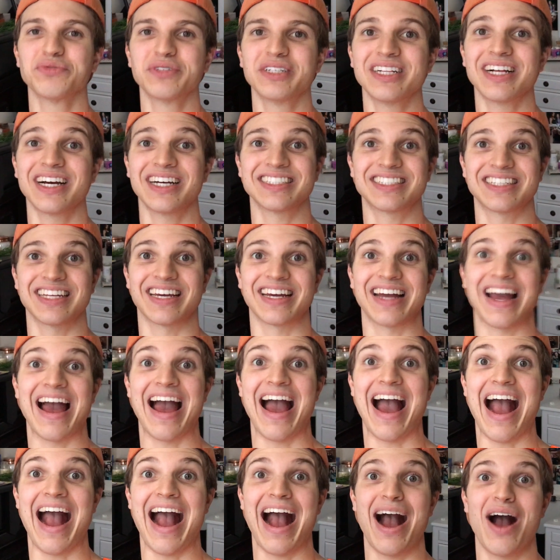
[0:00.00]
realized
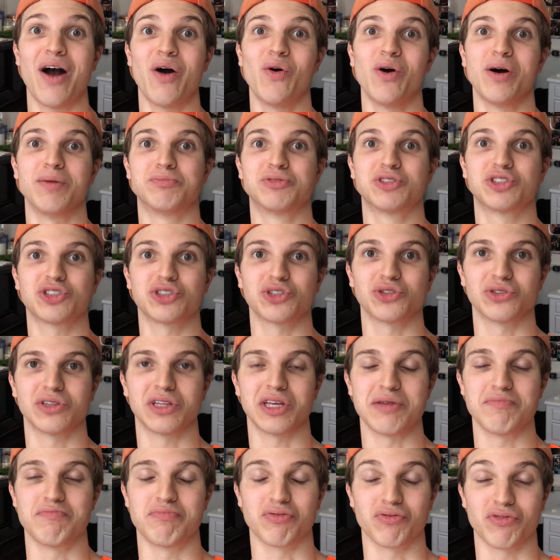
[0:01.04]
how
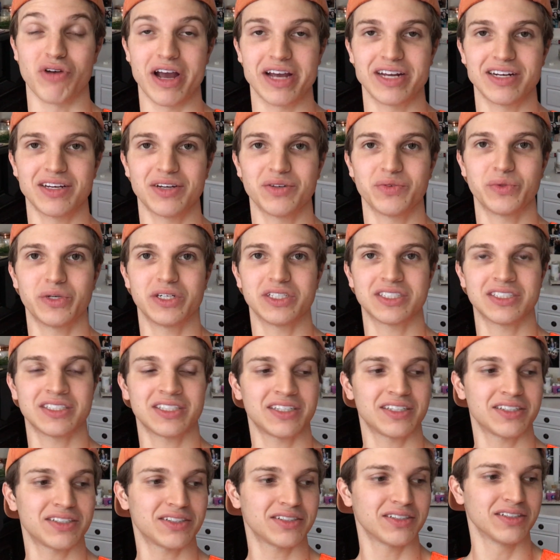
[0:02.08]
absurdly bright it was in
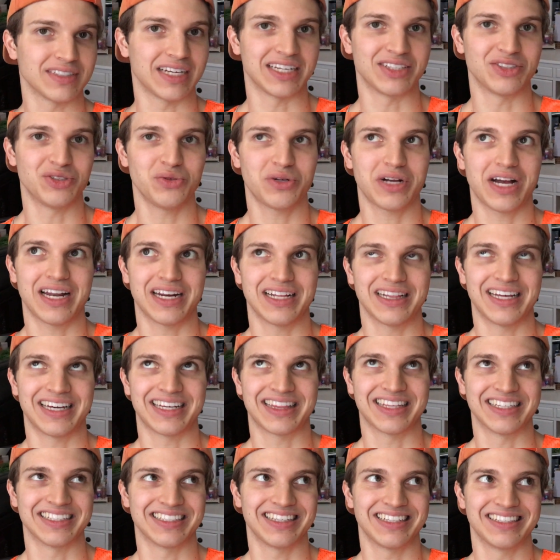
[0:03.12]
here. I do kind of
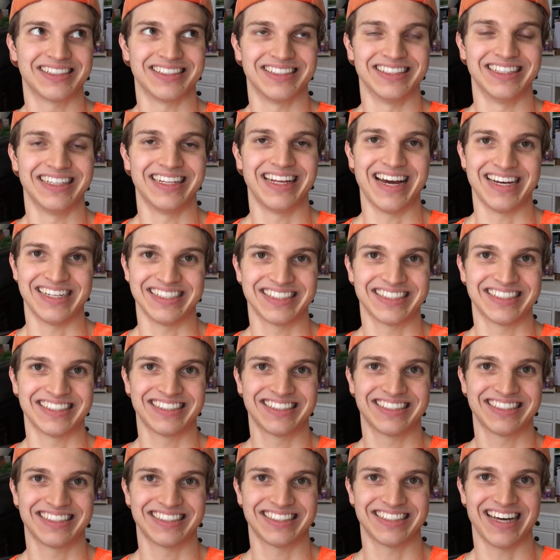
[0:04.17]
like this little
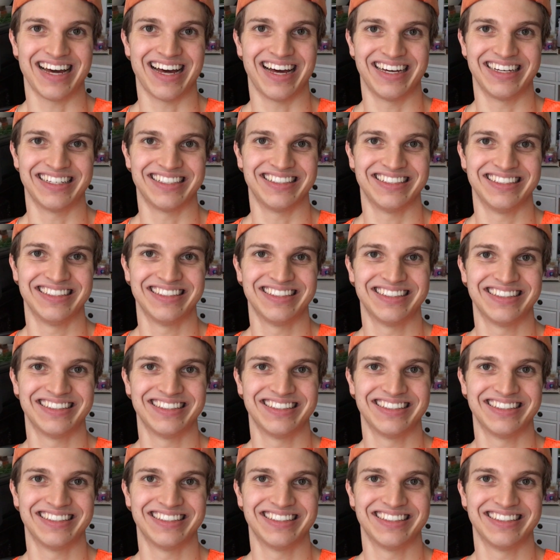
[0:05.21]
nest style.